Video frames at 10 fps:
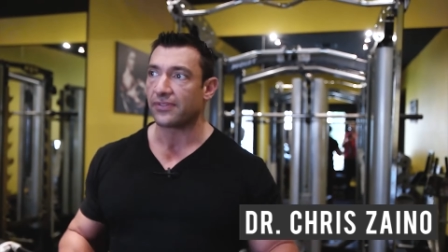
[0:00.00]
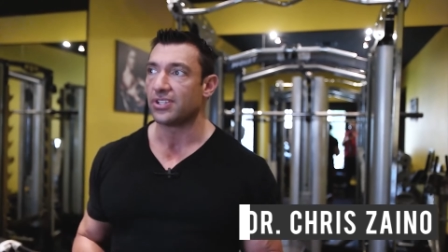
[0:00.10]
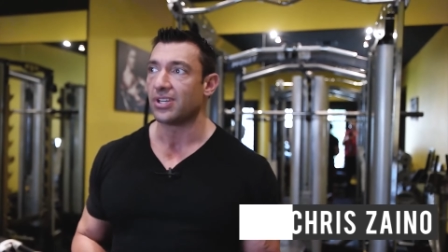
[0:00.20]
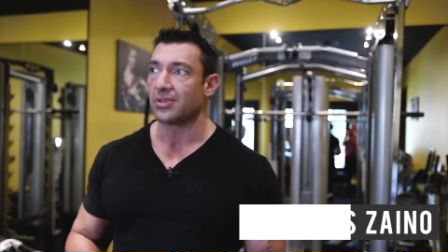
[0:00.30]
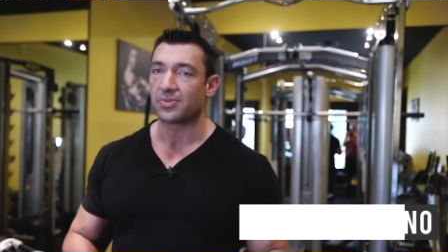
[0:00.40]
for
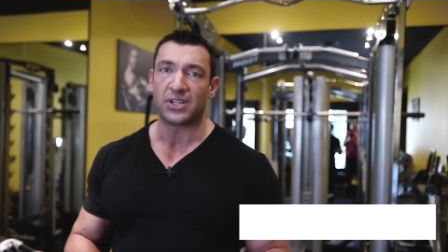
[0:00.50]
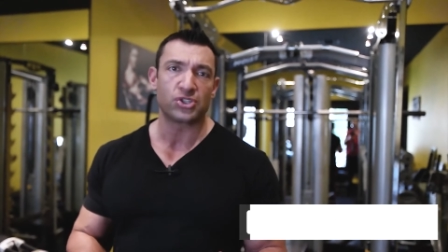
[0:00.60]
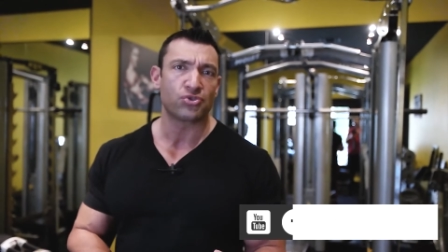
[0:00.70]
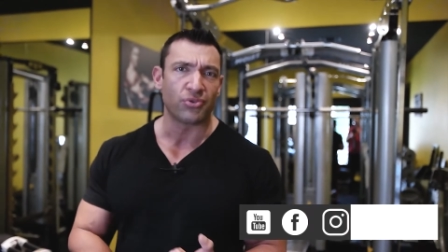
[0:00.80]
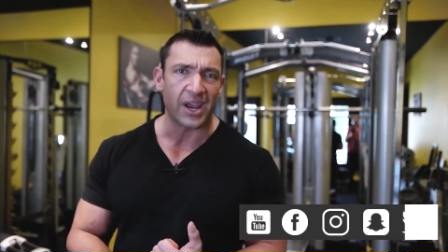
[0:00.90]
the gyms, but
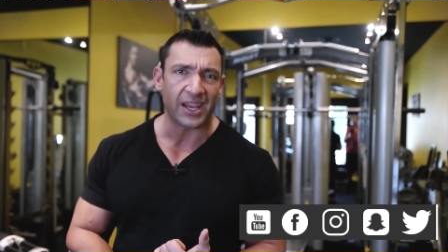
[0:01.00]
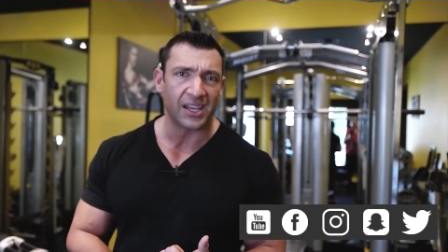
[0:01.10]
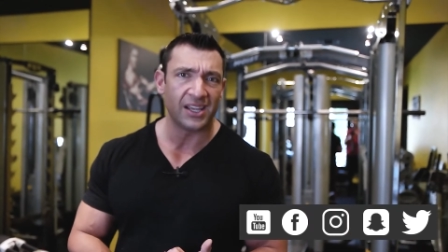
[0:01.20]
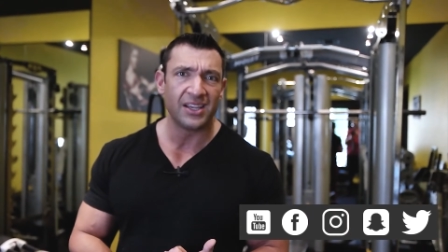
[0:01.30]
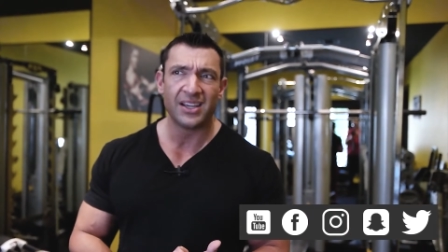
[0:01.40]
it's
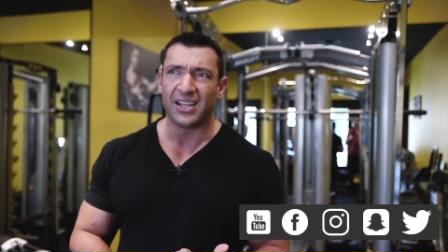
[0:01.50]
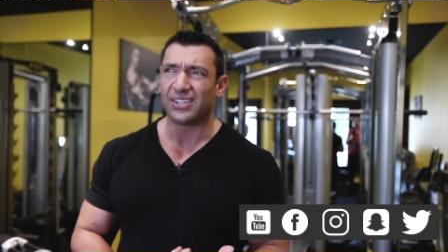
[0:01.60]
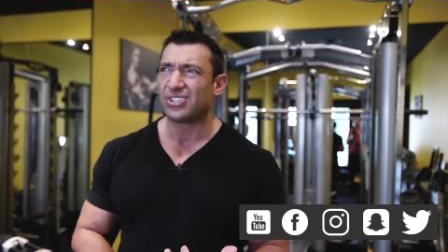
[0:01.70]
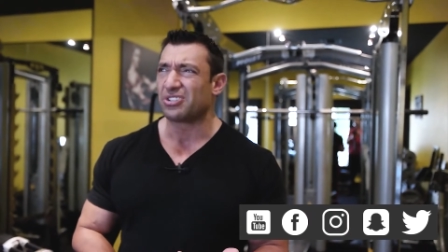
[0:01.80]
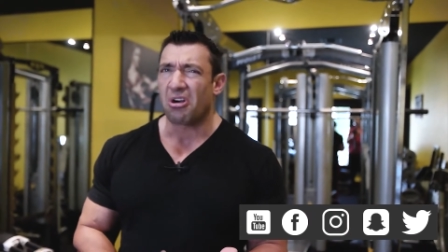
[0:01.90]
gray,
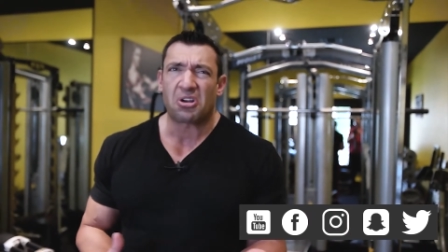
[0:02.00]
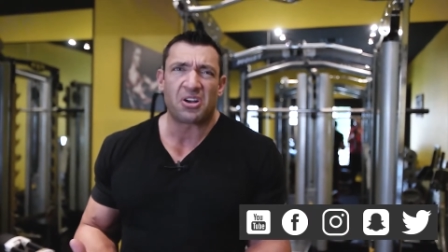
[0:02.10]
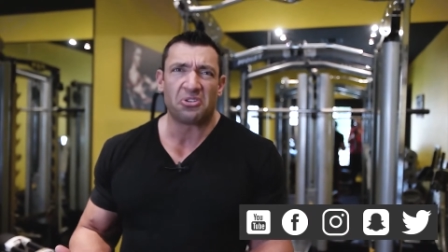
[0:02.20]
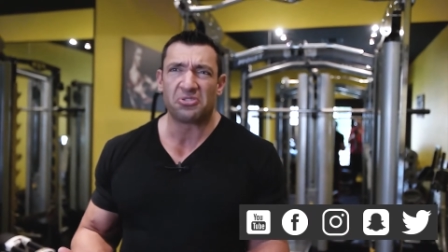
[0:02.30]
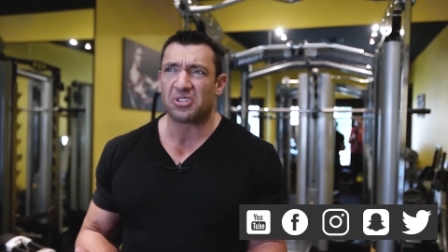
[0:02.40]
it's dark
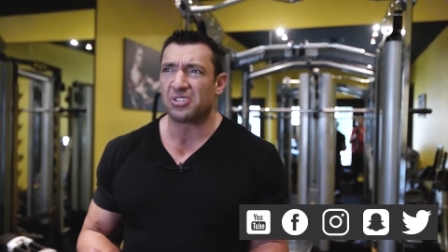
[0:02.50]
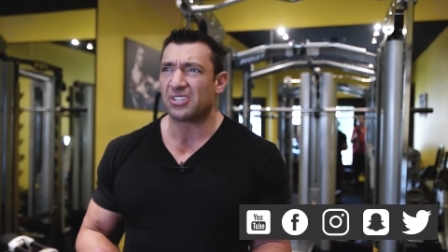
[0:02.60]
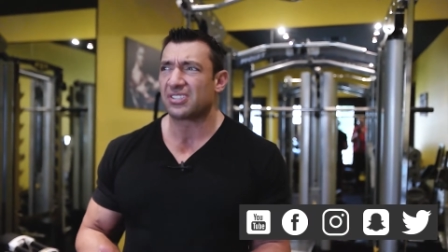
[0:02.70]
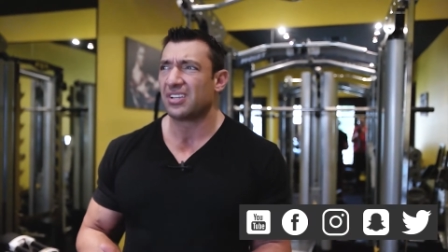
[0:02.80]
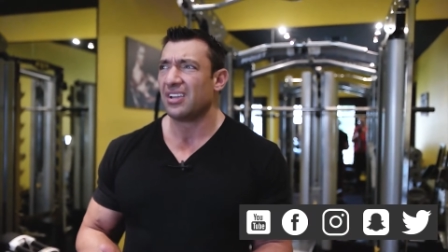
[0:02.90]
colors,
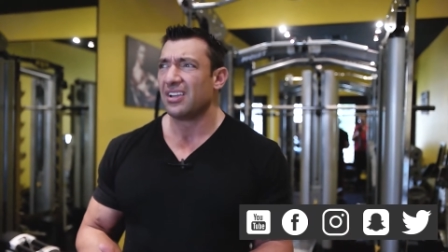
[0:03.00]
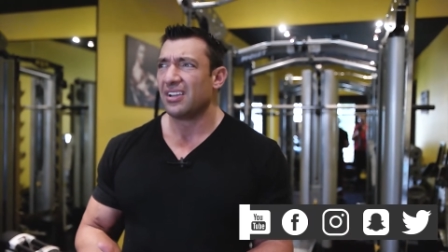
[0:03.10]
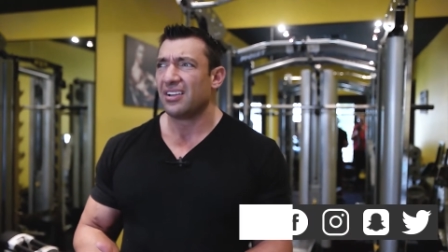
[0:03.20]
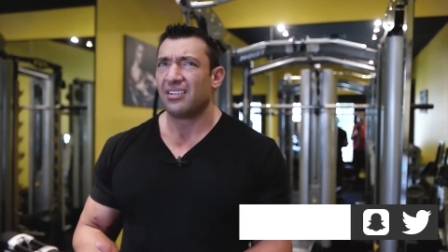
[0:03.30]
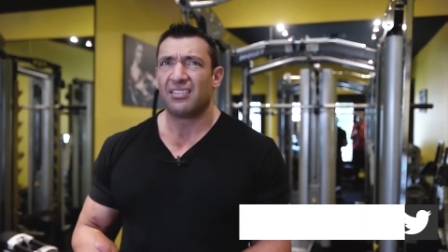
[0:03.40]
it's
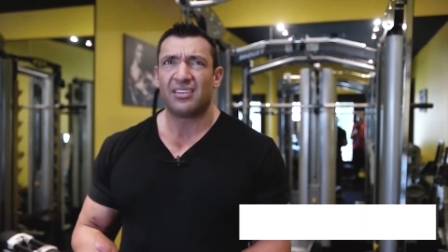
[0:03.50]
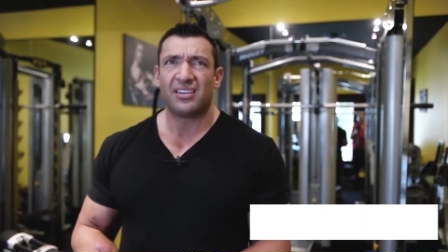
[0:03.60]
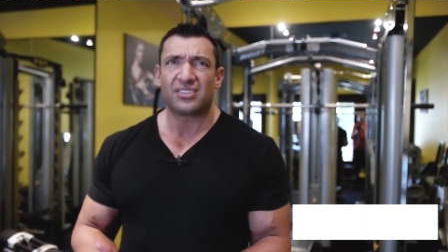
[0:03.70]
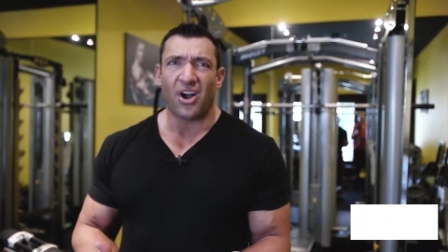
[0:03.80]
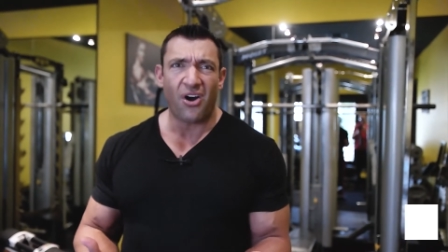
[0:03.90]

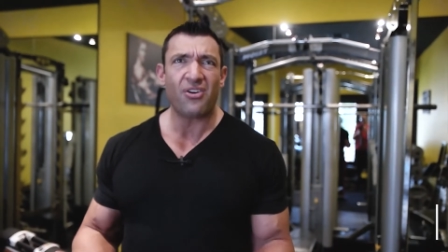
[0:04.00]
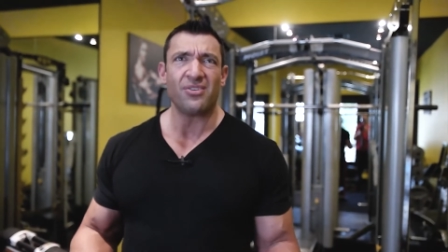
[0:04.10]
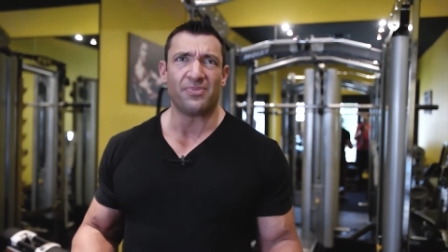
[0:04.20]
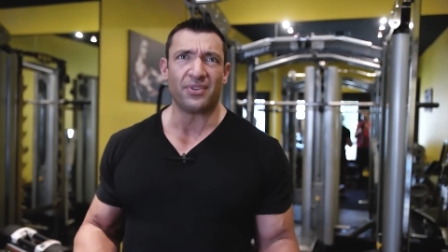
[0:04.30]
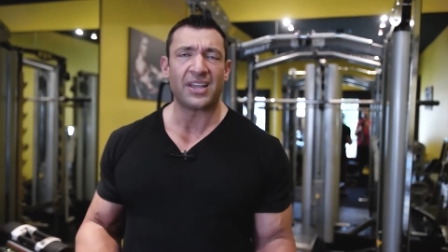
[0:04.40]

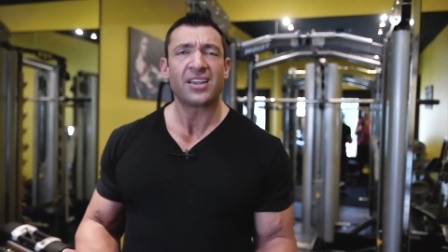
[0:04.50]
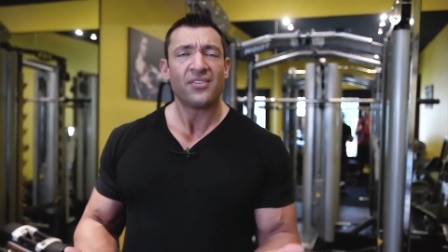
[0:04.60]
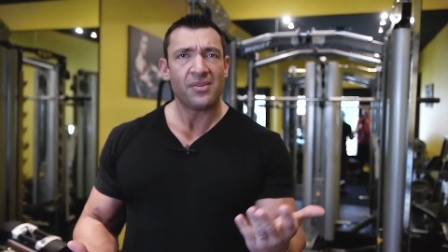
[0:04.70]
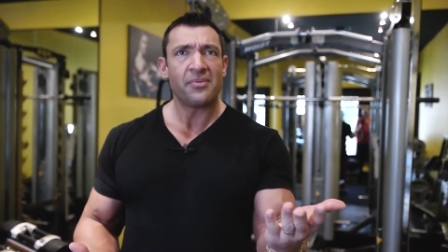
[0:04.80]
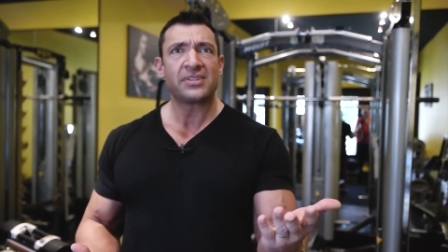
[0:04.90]
horrible. Like,
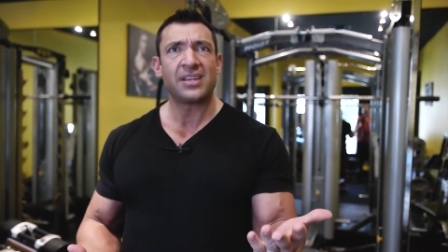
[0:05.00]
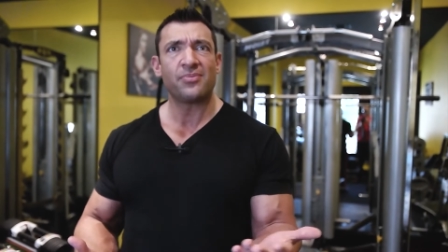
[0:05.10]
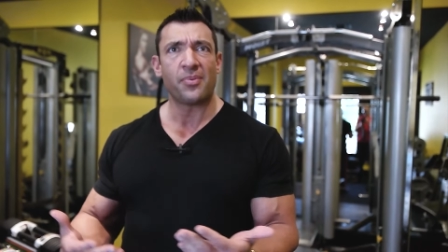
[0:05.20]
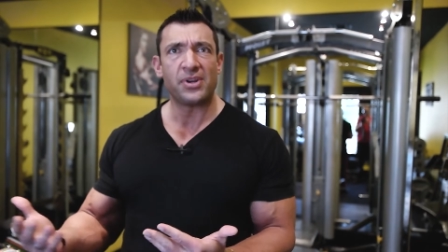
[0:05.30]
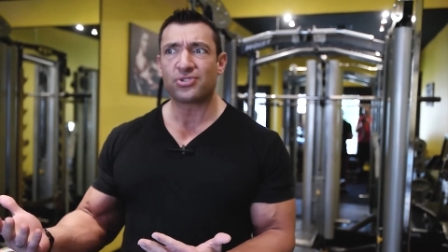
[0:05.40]
remember
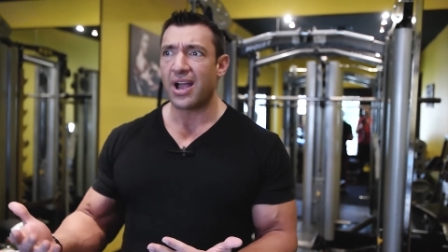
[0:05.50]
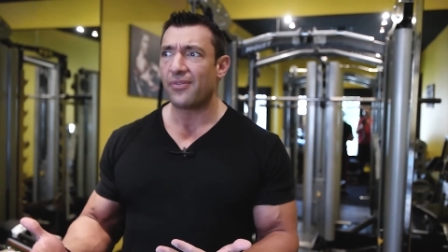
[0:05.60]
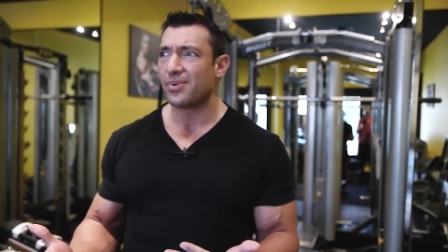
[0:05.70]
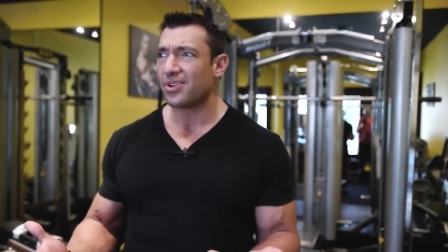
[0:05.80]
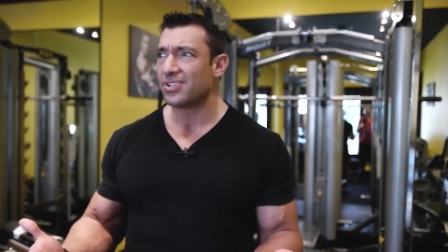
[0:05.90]
Tim, when we
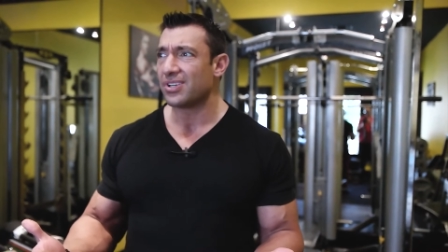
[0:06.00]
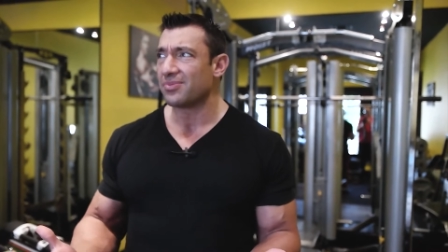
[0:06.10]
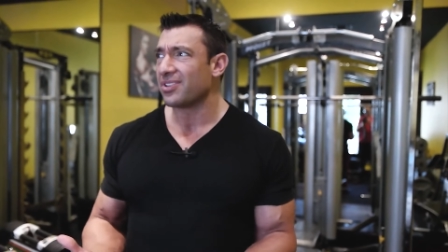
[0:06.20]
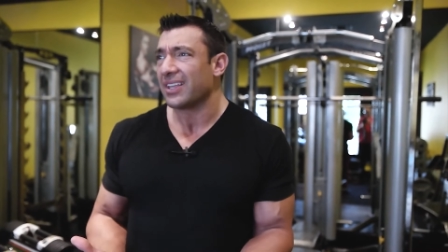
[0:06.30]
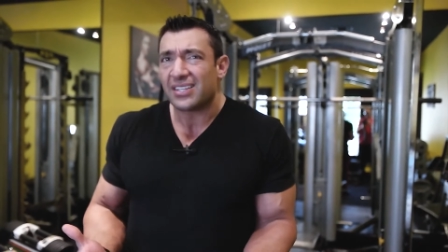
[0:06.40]
traveled, we go to
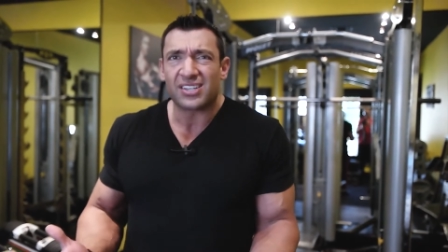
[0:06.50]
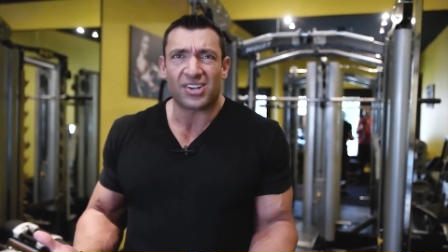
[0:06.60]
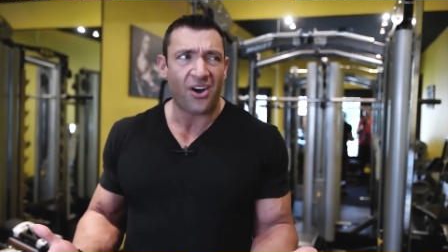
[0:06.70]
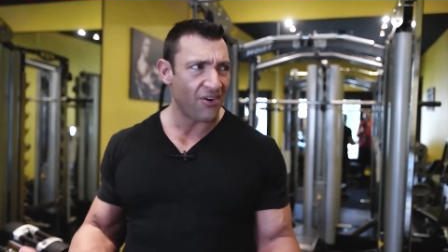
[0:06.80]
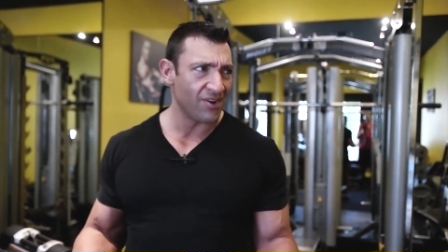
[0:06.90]
gyms, like, this is
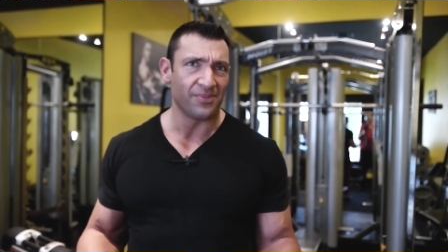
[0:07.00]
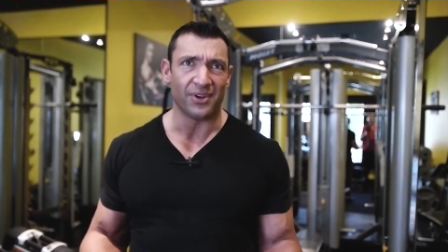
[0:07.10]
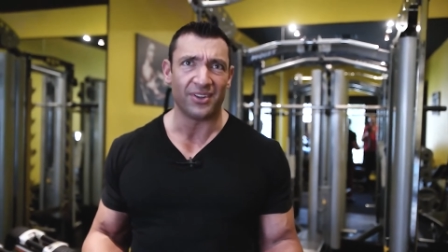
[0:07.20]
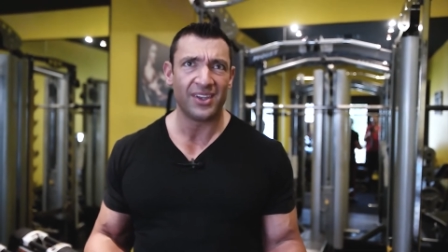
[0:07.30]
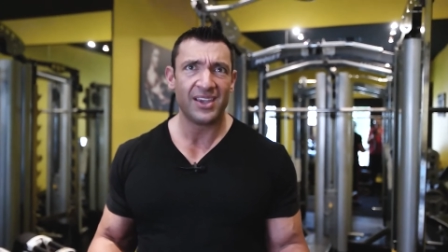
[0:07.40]

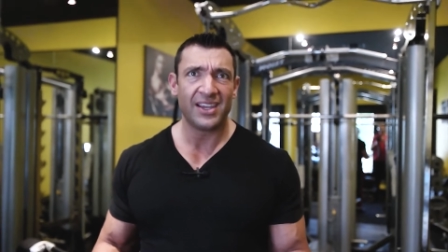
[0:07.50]
horrible.